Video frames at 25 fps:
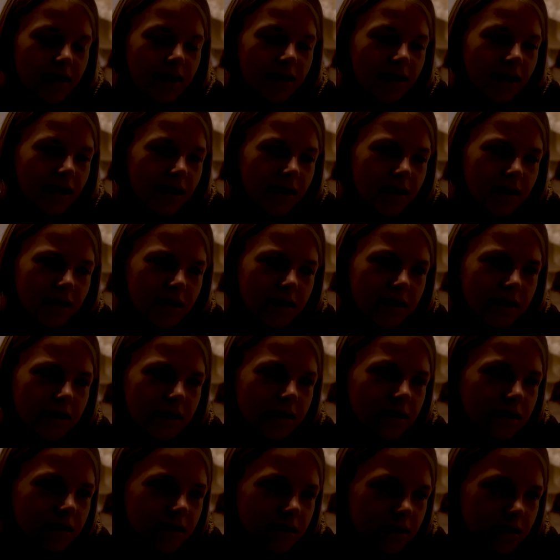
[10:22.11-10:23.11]
get it
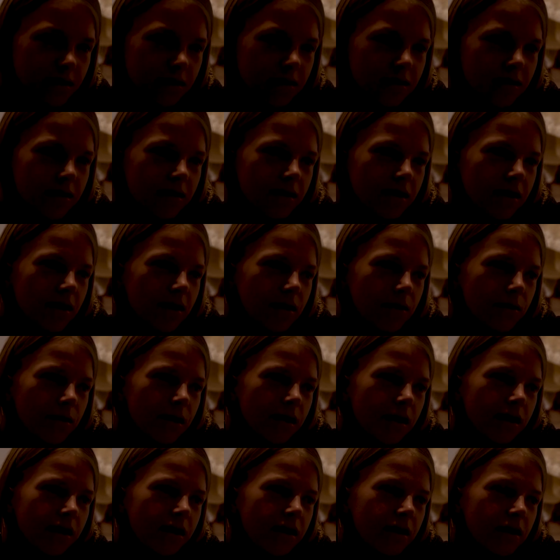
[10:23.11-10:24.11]
in a
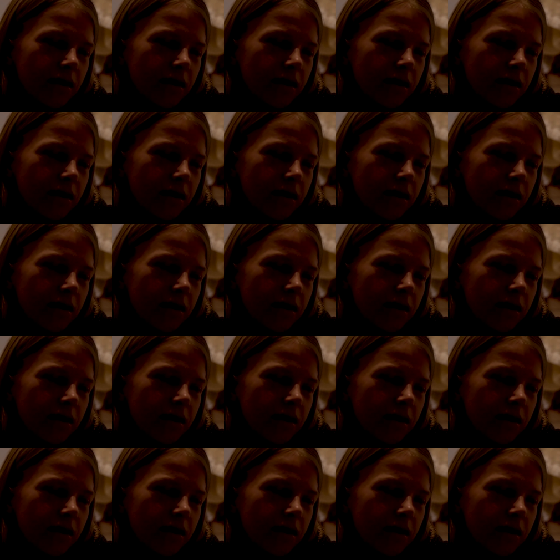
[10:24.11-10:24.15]
way.